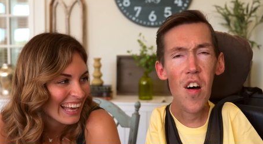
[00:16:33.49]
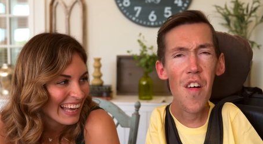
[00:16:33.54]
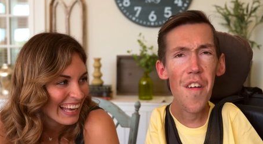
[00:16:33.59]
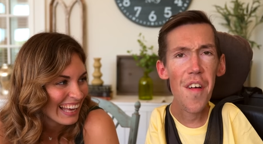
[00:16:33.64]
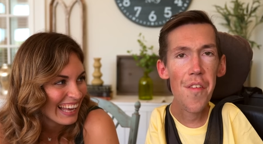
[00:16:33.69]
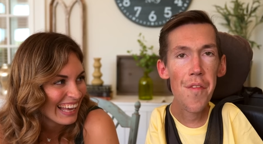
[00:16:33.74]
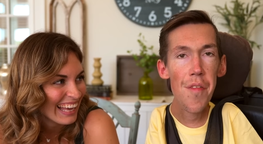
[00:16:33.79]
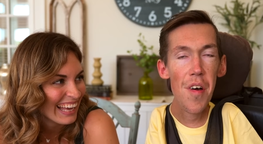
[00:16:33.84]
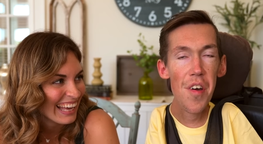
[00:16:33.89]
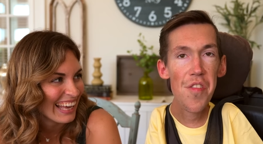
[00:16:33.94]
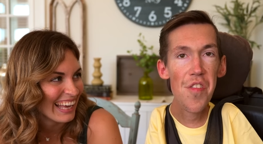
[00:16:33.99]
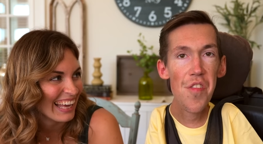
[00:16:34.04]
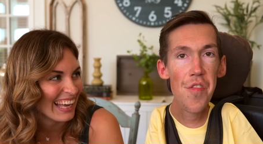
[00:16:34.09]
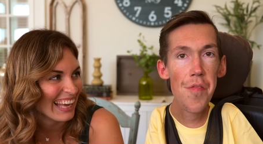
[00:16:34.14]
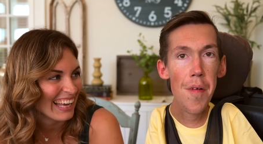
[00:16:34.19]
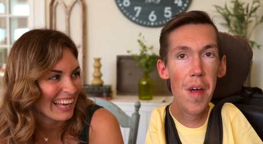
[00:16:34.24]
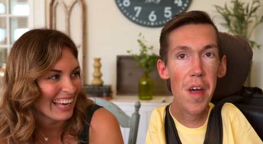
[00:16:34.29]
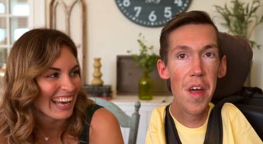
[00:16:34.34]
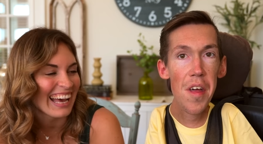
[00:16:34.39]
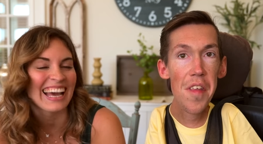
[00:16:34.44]
Speaker 1: all advice
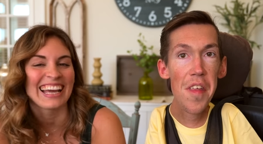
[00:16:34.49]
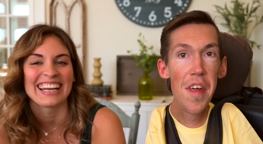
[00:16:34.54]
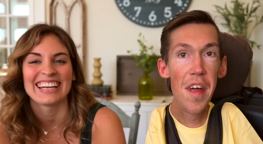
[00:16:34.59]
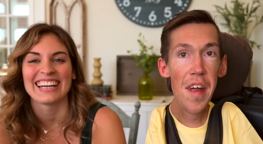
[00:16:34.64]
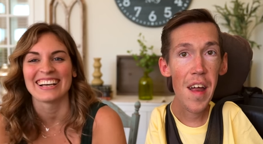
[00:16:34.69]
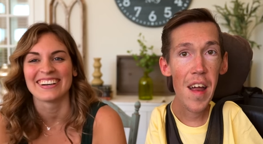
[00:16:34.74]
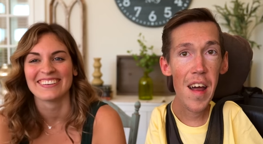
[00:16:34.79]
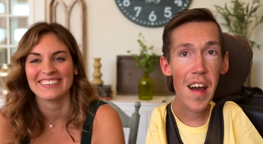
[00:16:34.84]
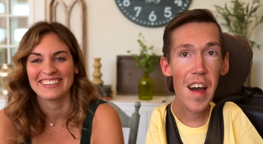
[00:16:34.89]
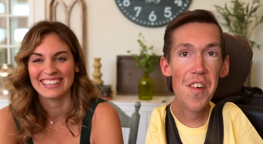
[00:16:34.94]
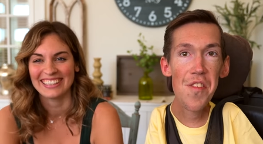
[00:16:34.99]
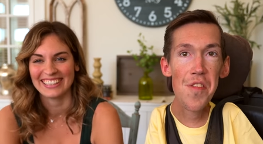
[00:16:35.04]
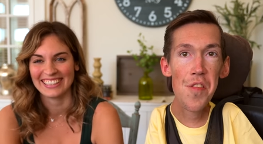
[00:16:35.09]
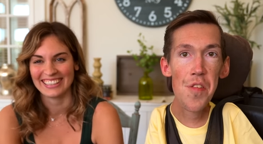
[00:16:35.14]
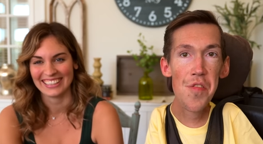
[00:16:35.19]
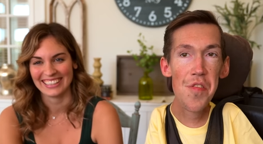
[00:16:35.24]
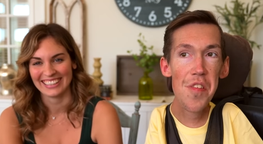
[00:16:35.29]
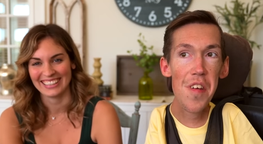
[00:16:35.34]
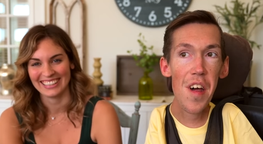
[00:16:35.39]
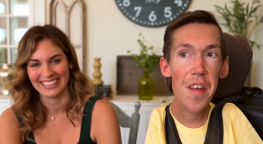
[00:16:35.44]
is vague. I know. As
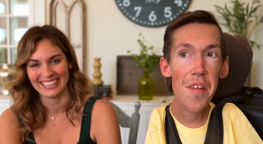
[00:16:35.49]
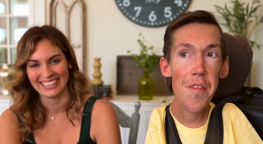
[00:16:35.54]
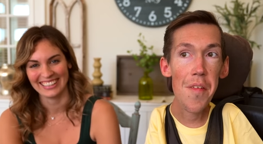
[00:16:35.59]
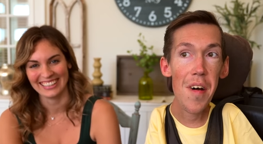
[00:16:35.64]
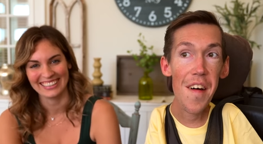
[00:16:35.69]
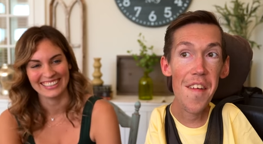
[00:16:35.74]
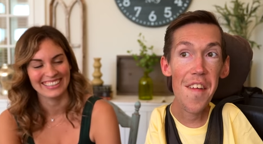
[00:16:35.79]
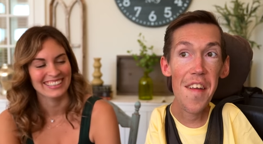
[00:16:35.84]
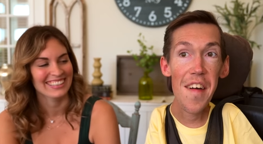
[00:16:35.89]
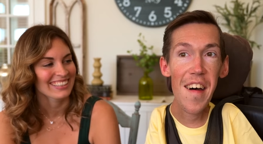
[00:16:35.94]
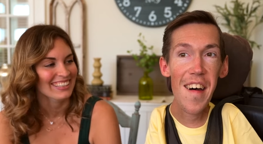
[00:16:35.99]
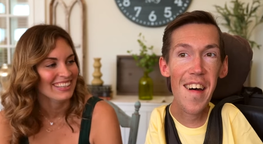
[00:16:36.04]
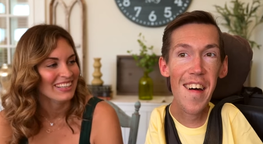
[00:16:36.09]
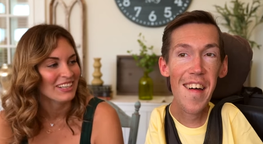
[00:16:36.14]
you said about the